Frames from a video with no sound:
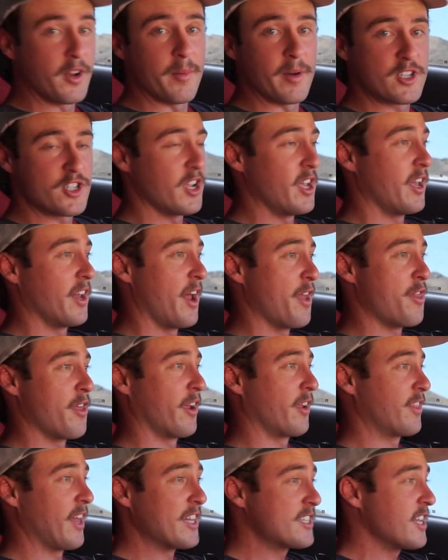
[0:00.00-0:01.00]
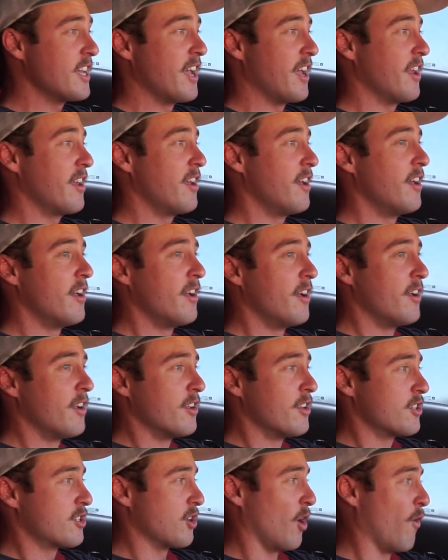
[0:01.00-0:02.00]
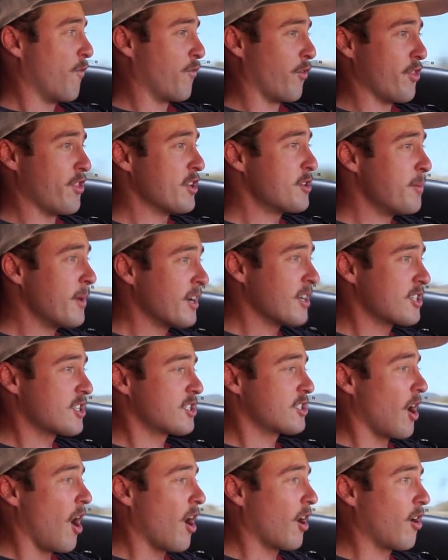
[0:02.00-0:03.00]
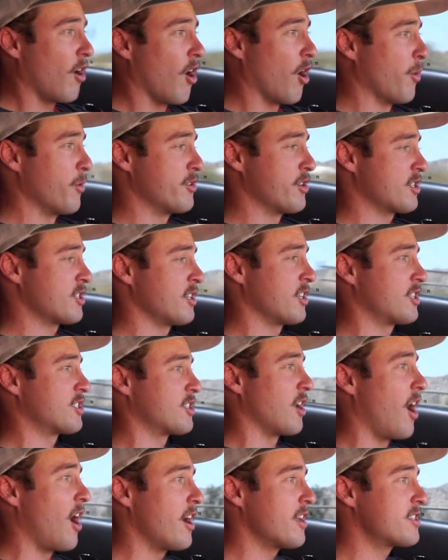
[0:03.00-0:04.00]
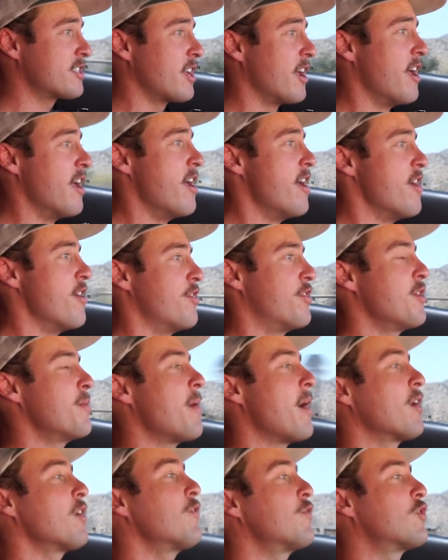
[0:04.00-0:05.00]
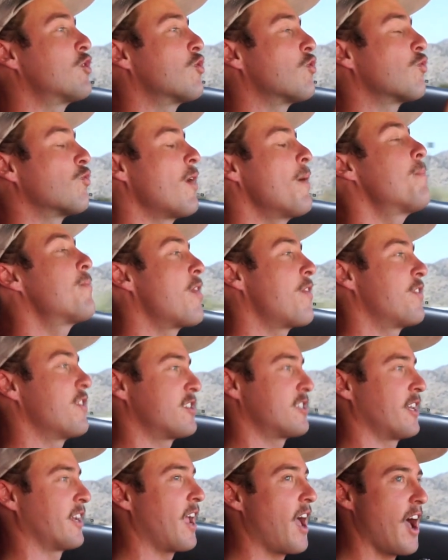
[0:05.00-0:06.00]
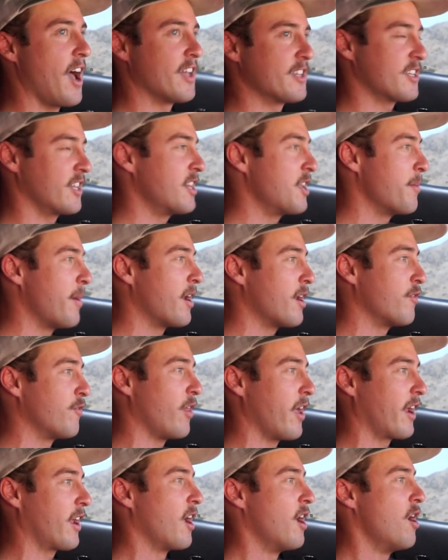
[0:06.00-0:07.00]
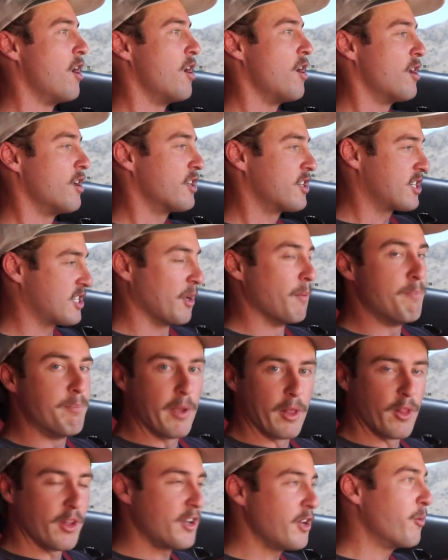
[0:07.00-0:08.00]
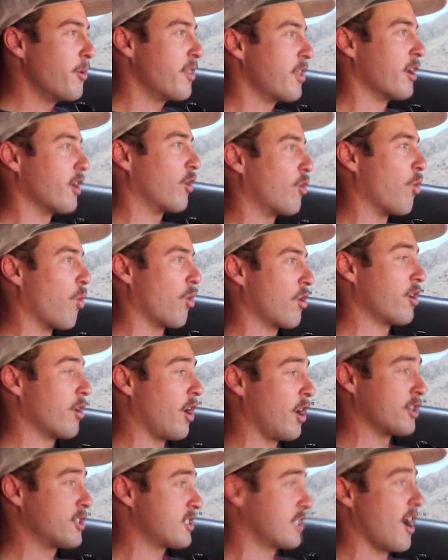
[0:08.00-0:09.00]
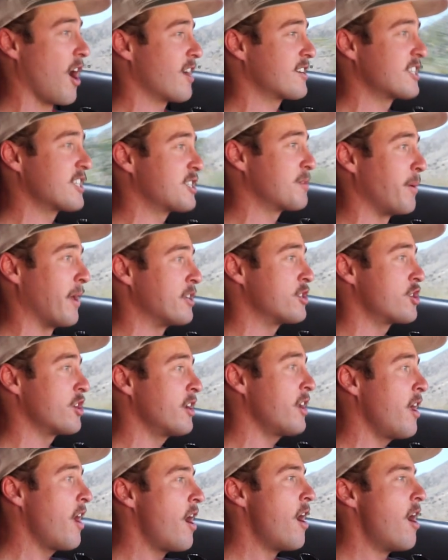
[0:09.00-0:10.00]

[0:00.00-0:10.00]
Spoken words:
much it, I think. That's it. So for this being a stock car with just an exhaust, the amount of grip that this thing has, and the amount of like stability within a corner on stock suspension,